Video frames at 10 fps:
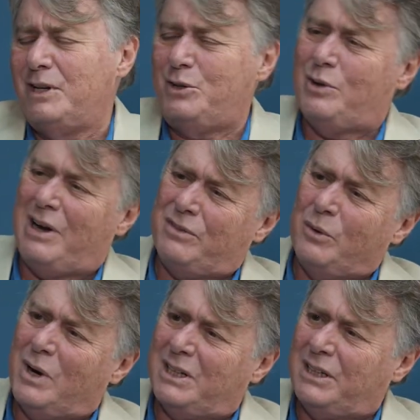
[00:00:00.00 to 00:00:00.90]
You have the
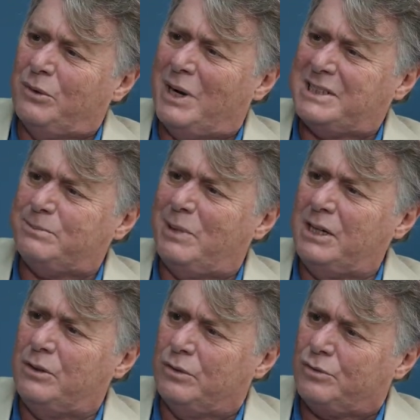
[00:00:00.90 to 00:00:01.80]
one in the West
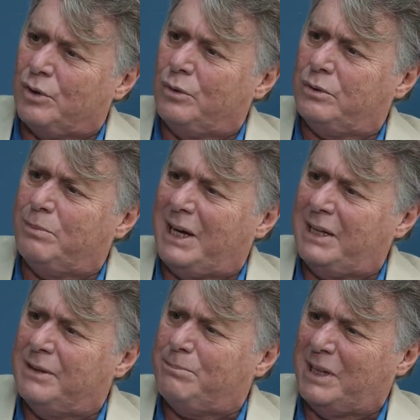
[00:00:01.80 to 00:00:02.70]
Bank controlled by
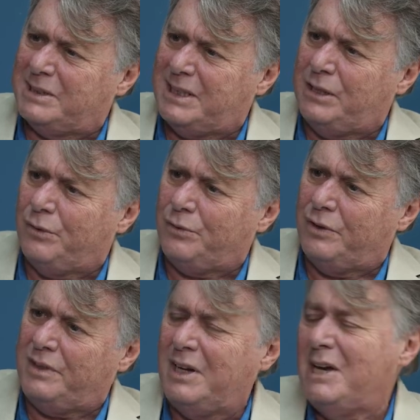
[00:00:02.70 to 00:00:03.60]
the Palestinian
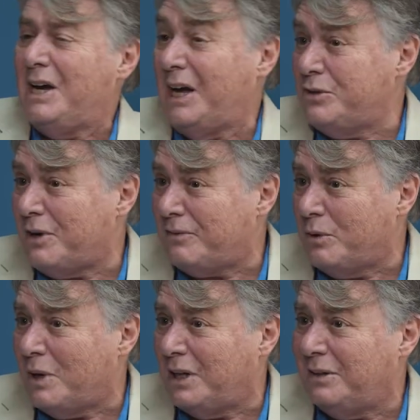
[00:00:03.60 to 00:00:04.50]
Authority, and you have the
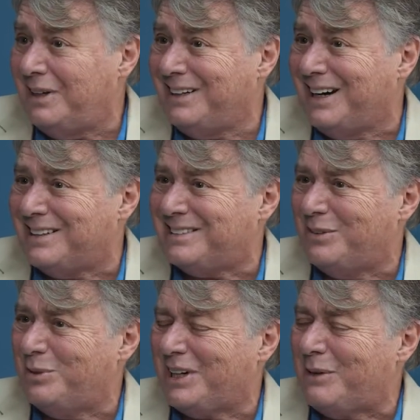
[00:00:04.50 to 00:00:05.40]
one in Gaza
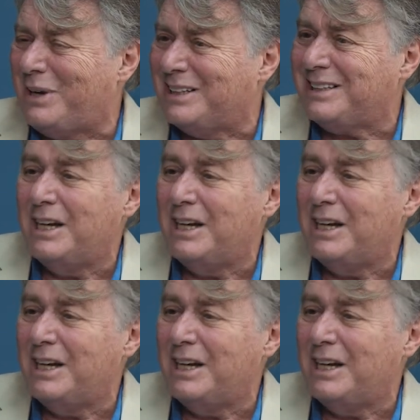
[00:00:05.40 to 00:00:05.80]
with Hamas.